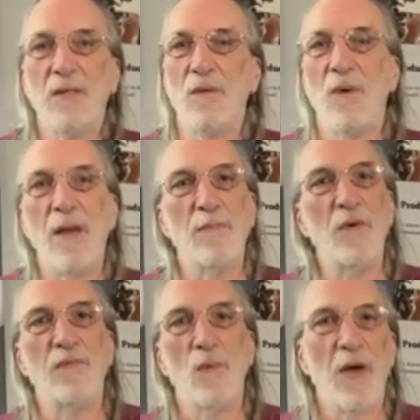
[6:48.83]
The rat
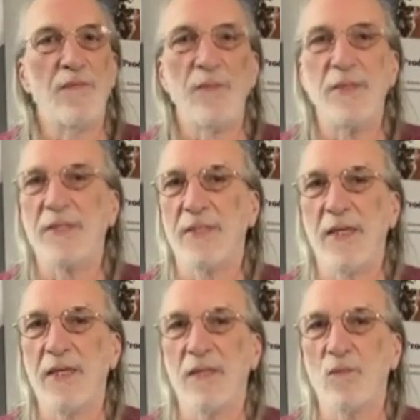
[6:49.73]
moved away from the
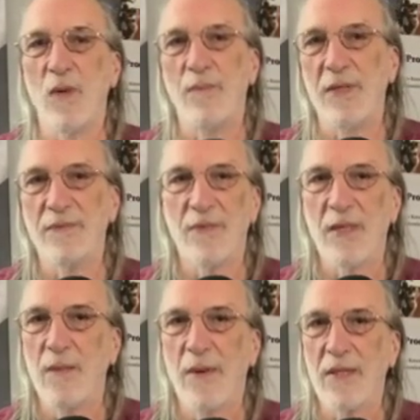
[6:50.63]
stick and went
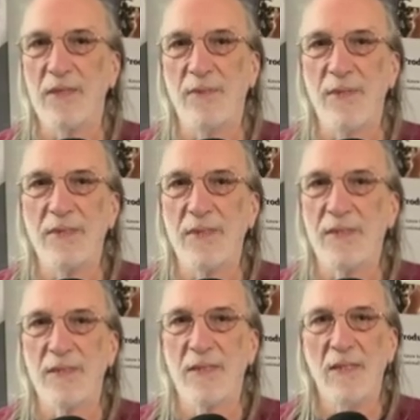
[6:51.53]
peacefully about its
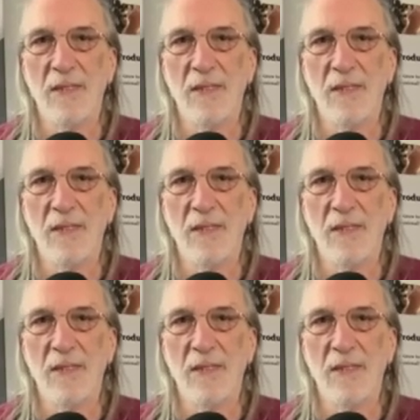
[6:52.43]
business.